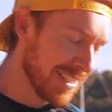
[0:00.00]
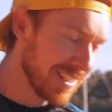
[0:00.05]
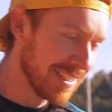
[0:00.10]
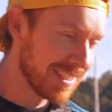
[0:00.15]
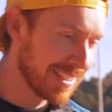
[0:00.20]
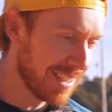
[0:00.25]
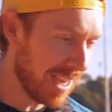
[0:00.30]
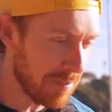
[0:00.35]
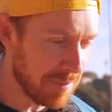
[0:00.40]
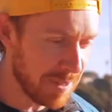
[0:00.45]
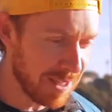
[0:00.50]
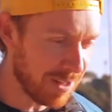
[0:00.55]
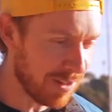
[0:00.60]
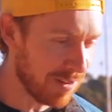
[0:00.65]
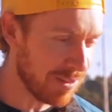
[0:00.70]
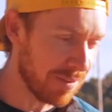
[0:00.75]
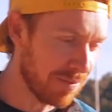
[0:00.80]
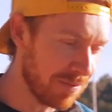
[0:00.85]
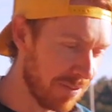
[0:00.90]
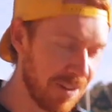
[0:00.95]
something
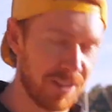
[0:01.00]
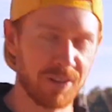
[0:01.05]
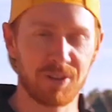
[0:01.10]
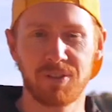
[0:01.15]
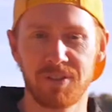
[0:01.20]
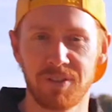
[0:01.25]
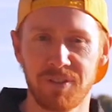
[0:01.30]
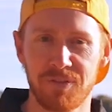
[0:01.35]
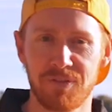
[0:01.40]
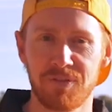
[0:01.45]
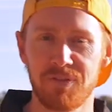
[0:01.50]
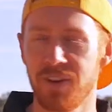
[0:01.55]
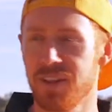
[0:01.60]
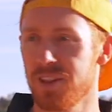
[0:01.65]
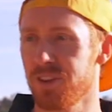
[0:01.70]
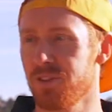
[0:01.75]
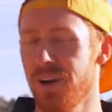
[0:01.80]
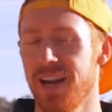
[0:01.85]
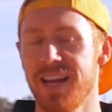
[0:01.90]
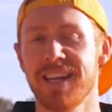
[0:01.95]
on the
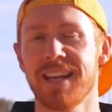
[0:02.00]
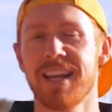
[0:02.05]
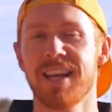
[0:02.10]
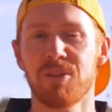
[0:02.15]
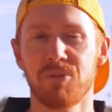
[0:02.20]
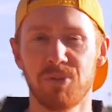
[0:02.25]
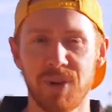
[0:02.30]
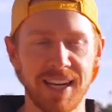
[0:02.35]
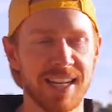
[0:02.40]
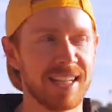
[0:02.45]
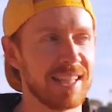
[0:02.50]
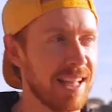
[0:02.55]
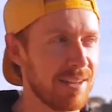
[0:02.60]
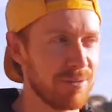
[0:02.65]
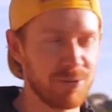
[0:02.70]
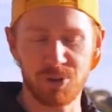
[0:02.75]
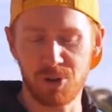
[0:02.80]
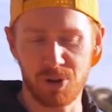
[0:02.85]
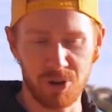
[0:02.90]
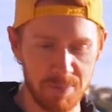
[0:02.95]
fifth grade reading
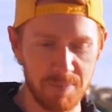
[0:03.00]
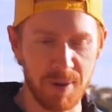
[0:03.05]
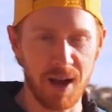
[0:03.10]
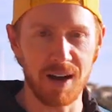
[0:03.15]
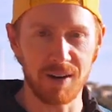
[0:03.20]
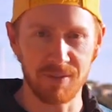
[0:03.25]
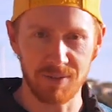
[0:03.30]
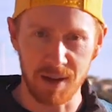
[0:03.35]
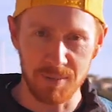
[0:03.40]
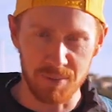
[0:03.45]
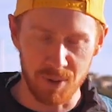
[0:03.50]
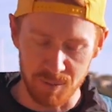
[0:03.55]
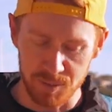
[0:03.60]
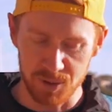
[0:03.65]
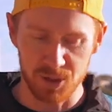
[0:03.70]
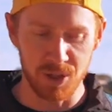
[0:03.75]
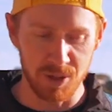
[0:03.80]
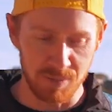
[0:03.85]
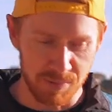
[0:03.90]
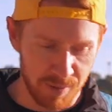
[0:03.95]
level or above, I
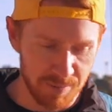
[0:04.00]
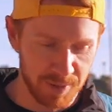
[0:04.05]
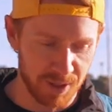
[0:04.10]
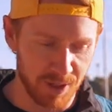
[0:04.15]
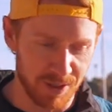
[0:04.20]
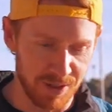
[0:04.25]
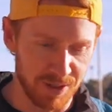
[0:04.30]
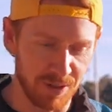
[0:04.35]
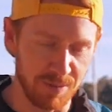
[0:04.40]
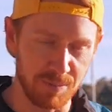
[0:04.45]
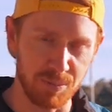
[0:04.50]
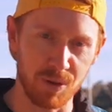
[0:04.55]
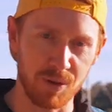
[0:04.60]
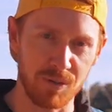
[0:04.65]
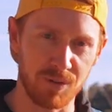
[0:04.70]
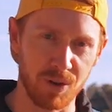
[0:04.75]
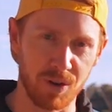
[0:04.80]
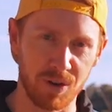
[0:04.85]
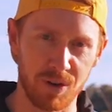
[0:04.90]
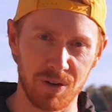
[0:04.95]
promise you're probably going to
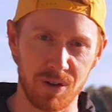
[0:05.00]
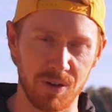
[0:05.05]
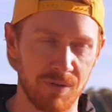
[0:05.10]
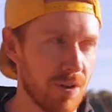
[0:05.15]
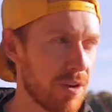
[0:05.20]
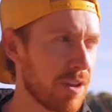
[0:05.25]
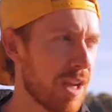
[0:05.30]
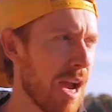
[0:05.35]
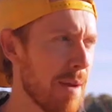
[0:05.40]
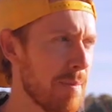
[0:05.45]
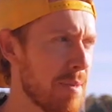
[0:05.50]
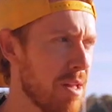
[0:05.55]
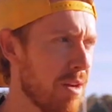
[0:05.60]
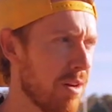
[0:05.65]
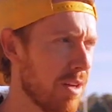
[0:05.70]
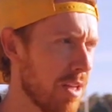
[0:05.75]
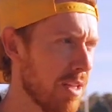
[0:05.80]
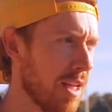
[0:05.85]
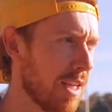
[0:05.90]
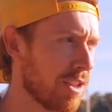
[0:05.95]
improve your
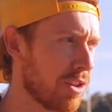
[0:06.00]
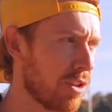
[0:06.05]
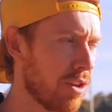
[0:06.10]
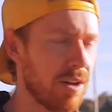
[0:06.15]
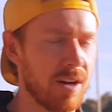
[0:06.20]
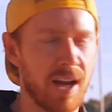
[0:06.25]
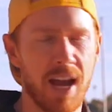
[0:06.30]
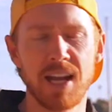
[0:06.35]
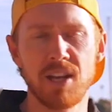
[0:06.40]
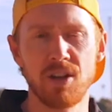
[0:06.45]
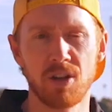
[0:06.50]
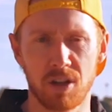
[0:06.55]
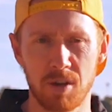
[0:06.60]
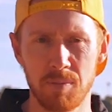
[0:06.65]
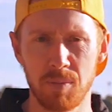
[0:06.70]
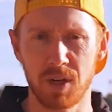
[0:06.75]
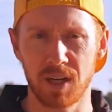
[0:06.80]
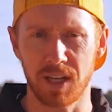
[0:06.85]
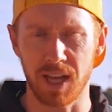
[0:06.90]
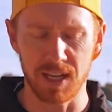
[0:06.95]
vocabulary, your lexicon, and your
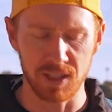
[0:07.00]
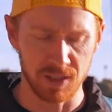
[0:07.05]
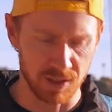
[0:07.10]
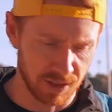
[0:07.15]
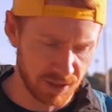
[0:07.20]
communication